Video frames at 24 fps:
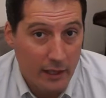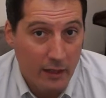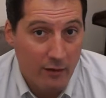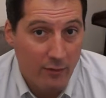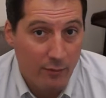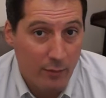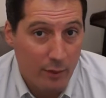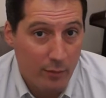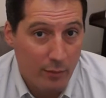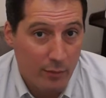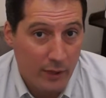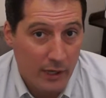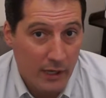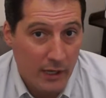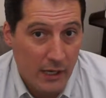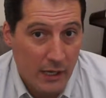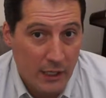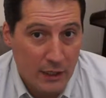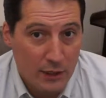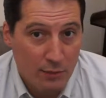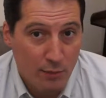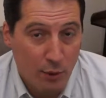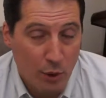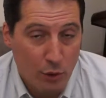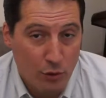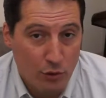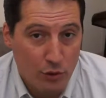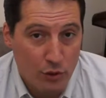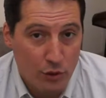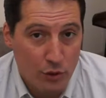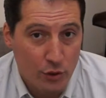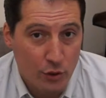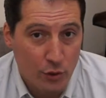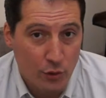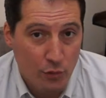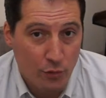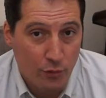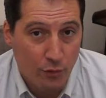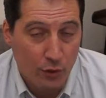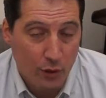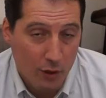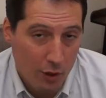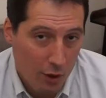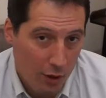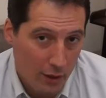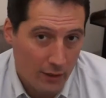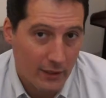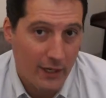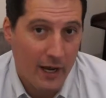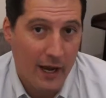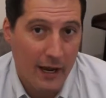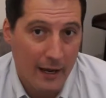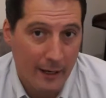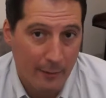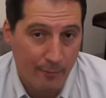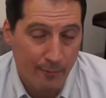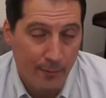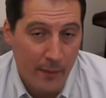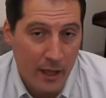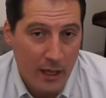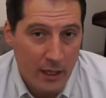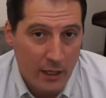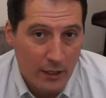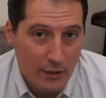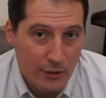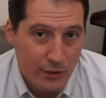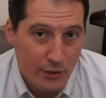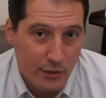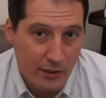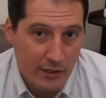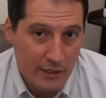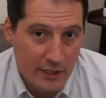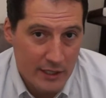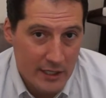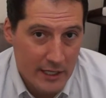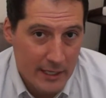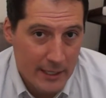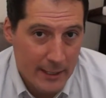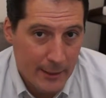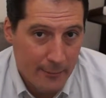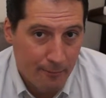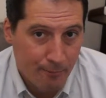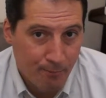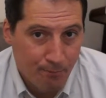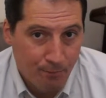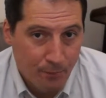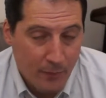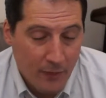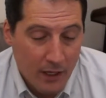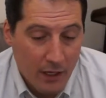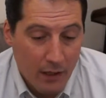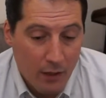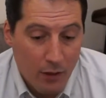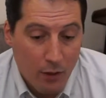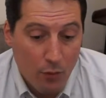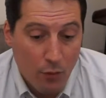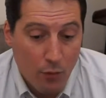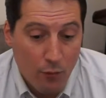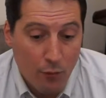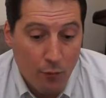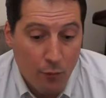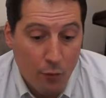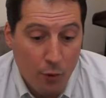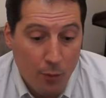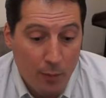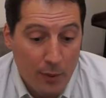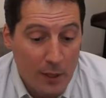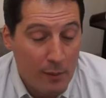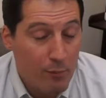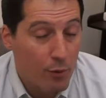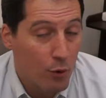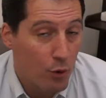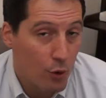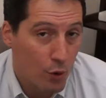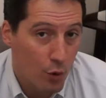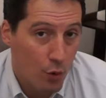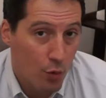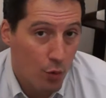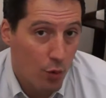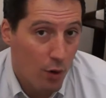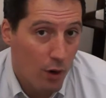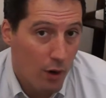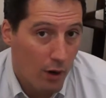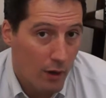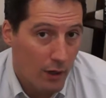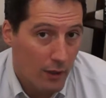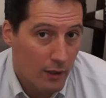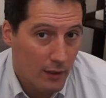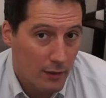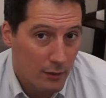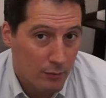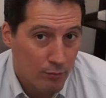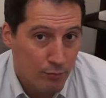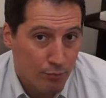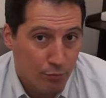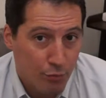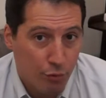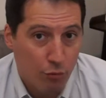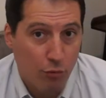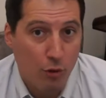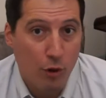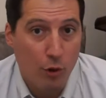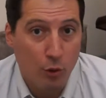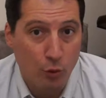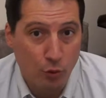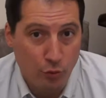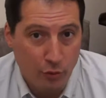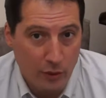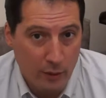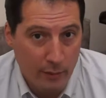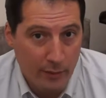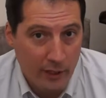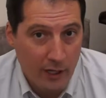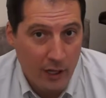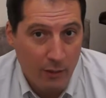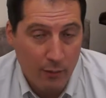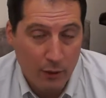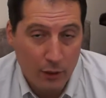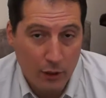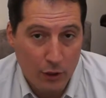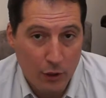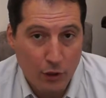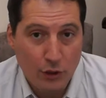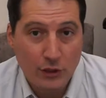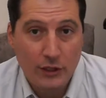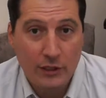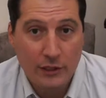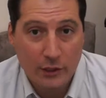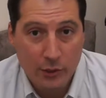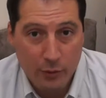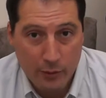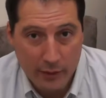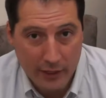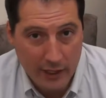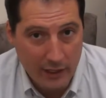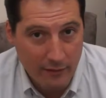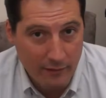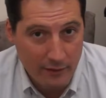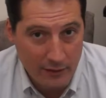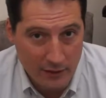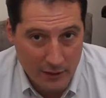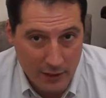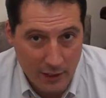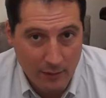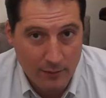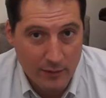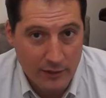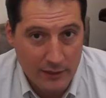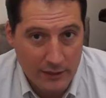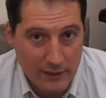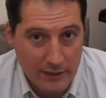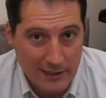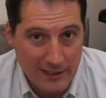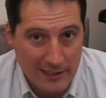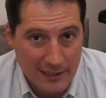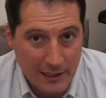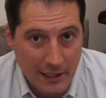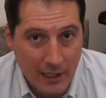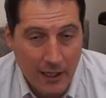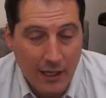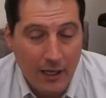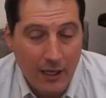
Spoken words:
they've been being exposed to for a long time. So you see, for people who are prone to become allergic to a given substance,